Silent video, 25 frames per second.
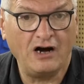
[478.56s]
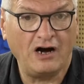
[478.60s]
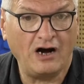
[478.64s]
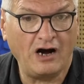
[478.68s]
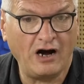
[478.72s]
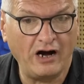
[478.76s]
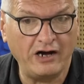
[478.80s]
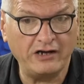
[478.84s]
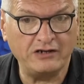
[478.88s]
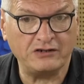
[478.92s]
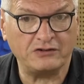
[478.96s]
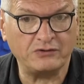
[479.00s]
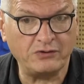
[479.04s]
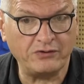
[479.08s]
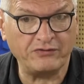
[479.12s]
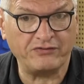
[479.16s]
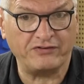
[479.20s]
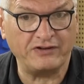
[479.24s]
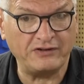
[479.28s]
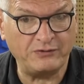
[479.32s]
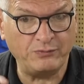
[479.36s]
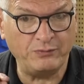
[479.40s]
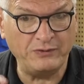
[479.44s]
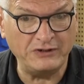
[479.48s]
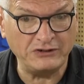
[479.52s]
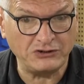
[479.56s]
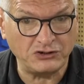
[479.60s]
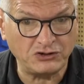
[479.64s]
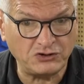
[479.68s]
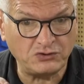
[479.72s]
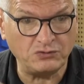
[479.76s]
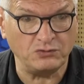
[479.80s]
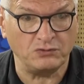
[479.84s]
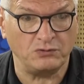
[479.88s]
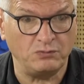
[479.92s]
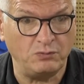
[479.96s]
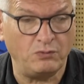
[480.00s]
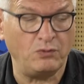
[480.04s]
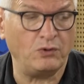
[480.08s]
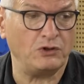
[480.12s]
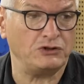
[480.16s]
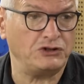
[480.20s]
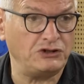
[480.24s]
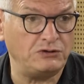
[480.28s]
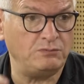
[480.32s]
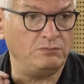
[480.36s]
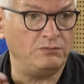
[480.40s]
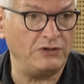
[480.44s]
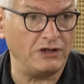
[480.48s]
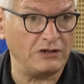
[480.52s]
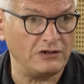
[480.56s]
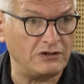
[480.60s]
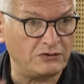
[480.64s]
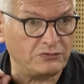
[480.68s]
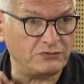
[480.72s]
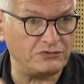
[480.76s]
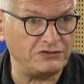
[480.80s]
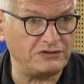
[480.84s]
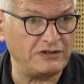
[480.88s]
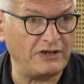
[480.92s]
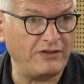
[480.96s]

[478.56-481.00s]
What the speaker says: I wrote that we should watch Belarus.